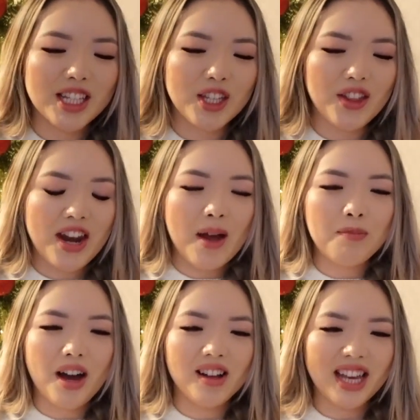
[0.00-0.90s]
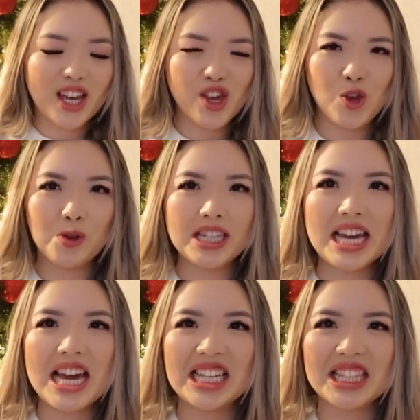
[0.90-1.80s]
so that I'm not like using
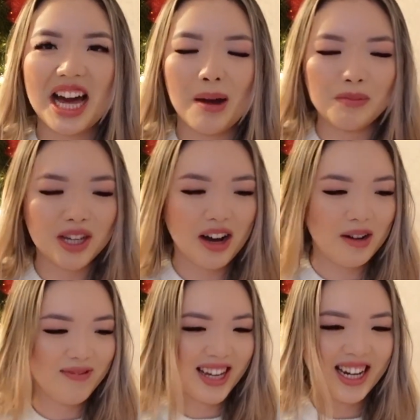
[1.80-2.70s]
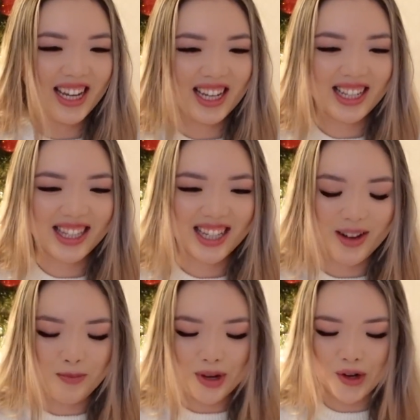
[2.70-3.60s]
his laptop and his
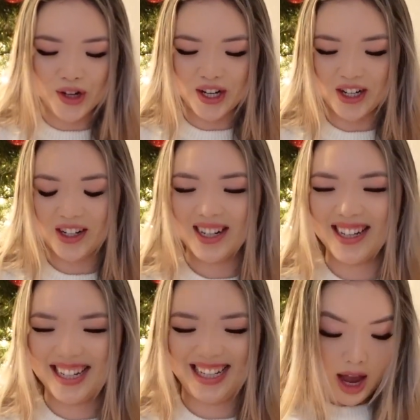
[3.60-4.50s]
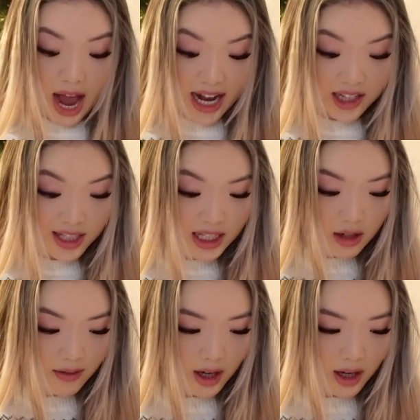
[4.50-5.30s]
computer. I got the silver